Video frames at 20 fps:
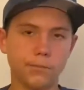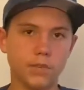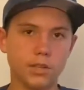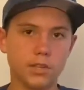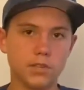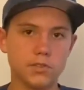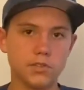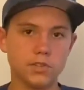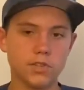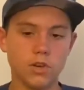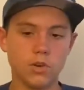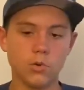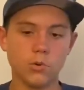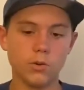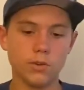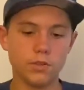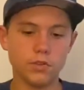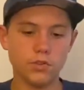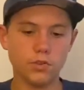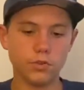
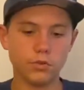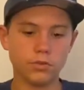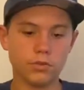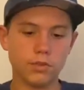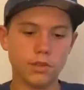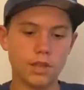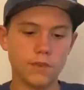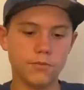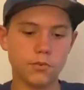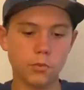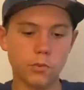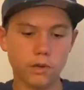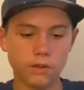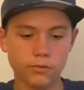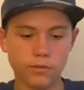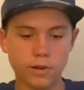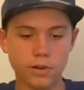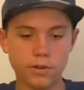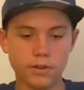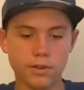So if you want
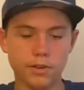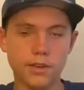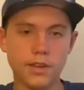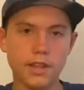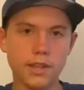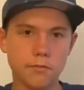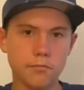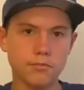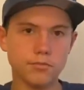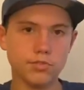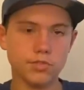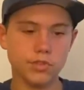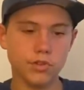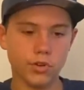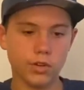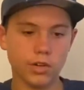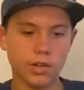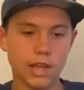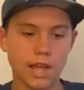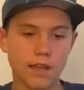to run NiMhs,
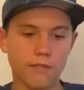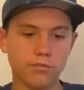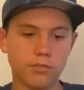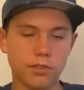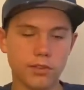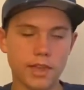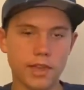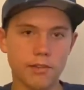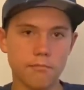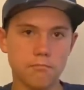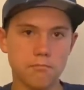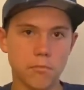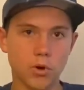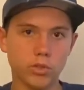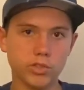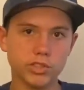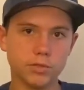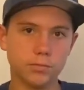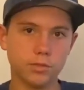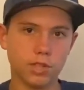you're going to have to get
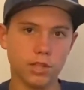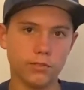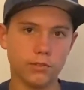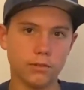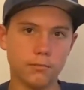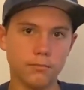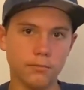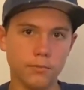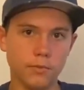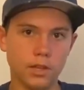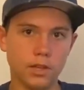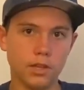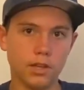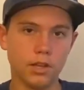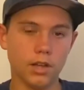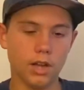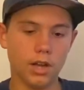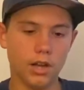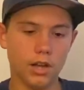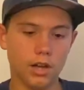multiple of
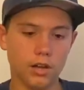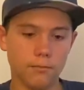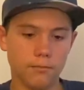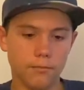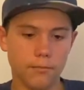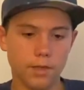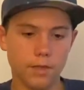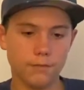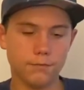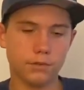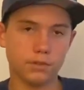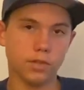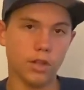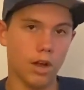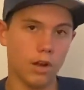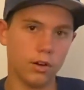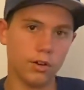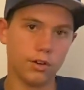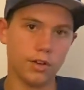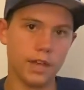them for
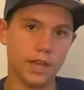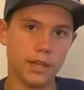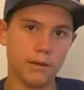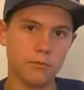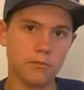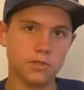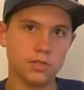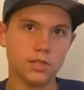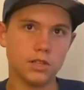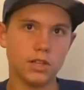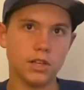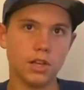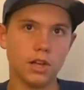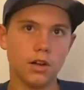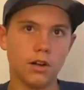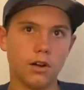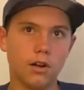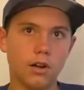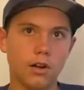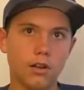longer games
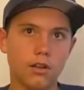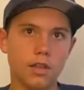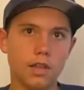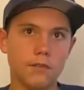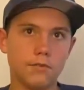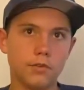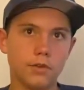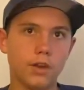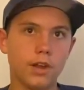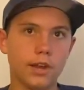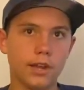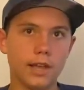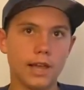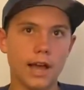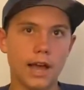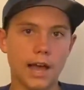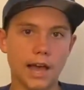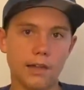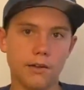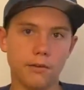if you're getting
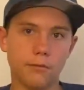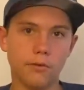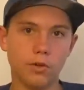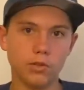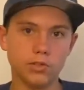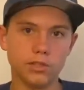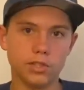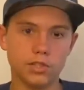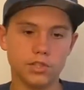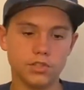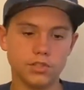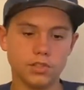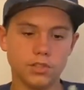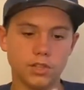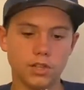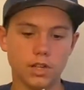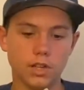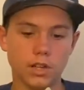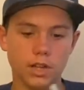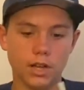a higher voltage.
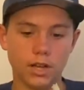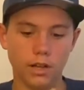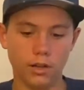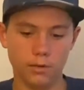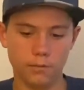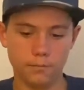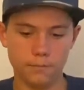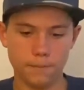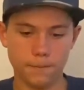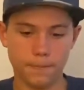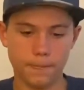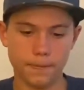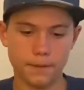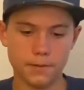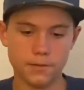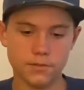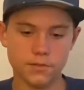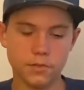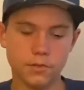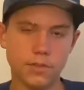
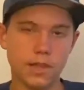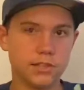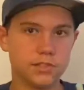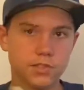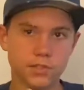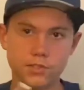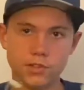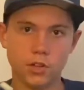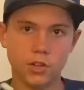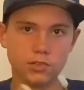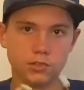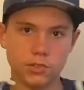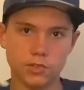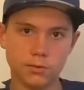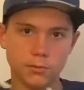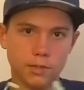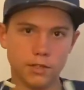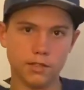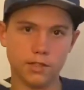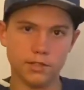So that's just also
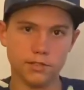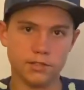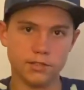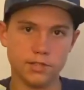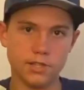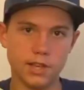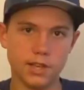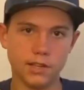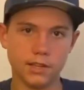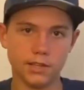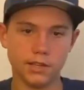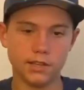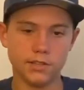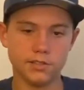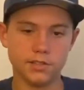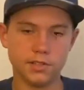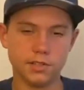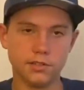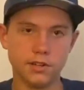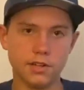something you can take into
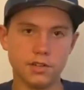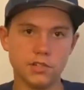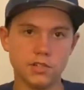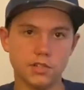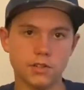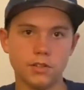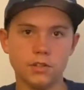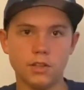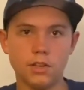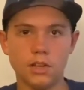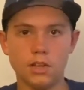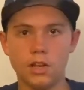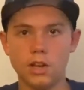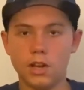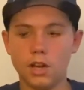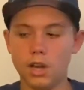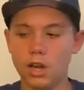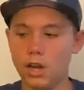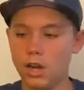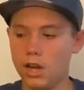consideration.
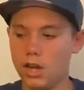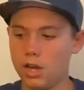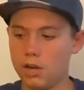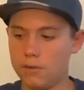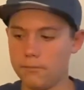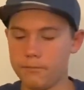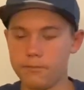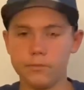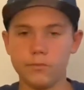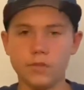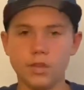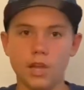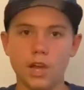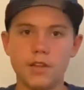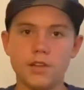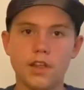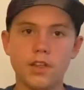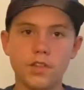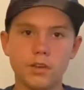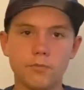
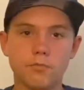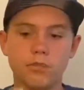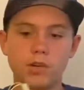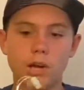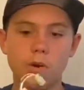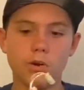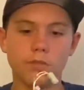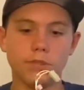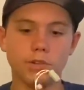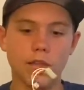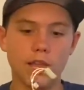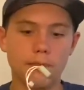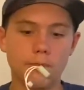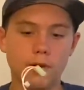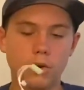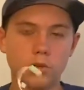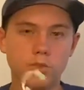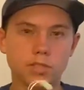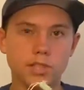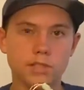Another pro of
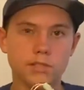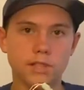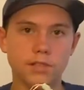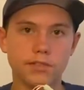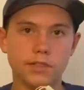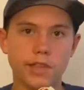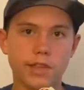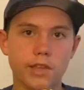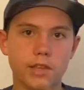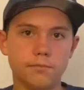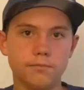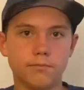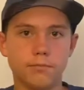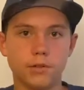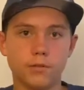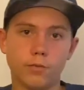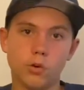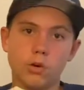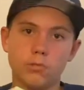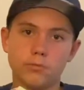LiPos is that they
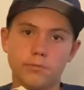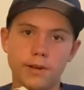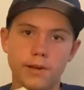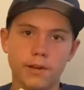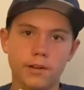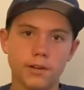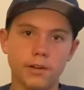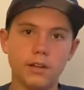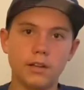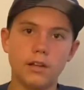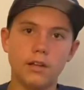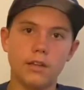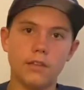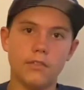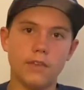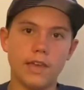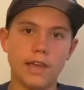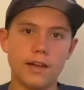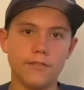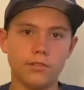perform better.
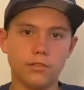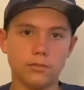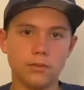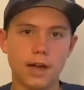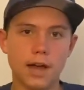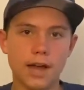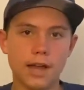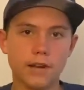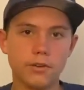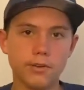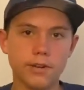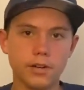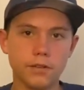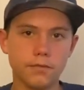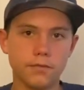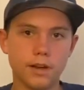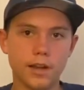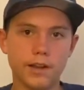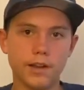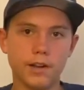They have a higher rate
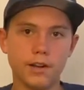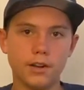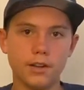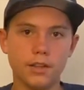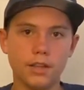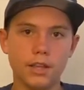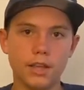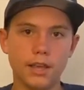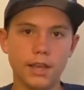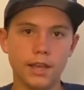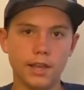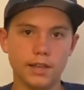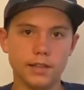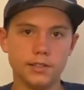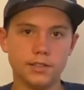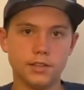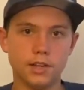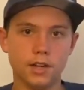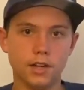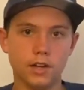of fire,
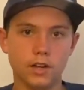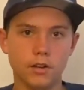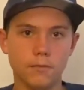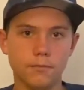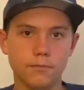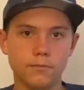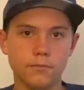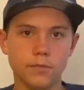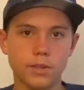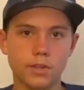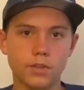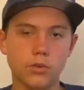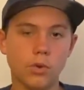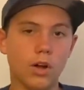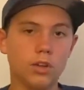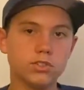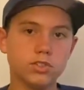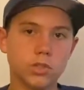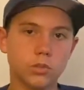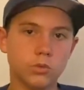and you
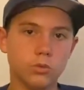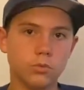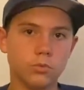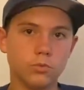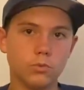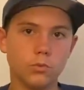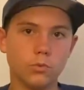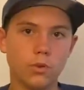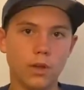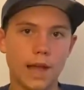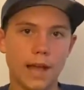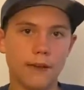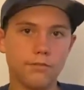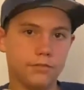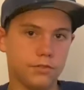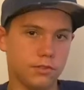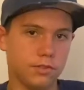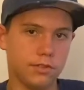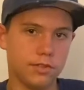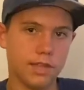also,
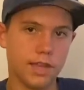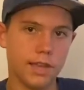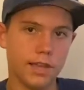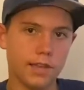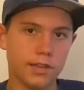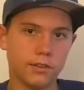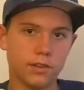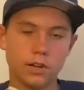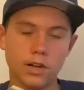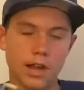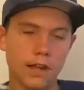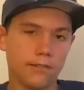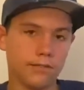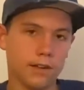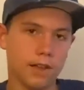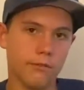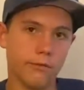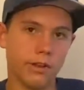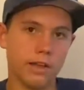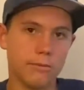after the day or
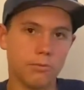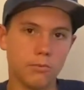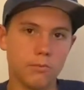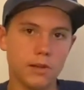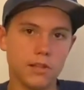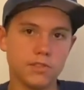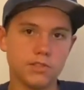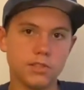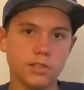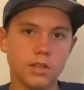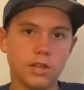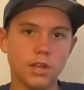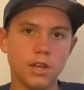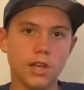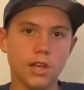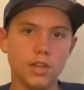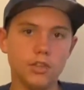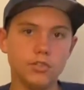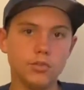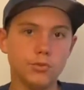every couple months,
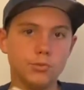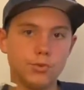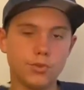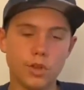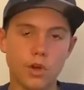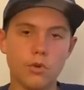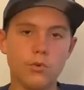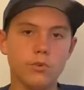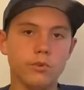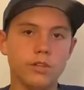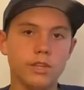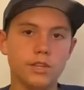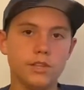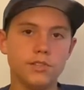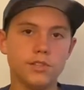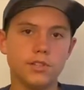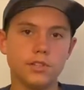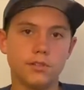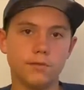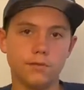you don't
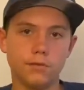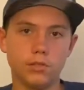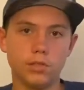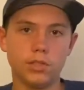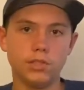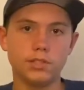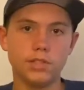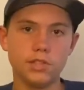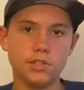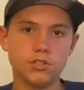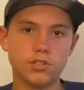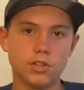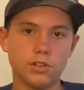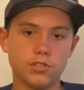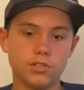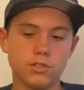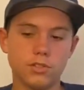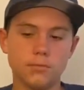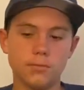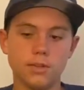need to fully
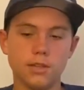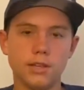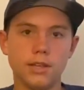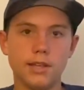discharge them.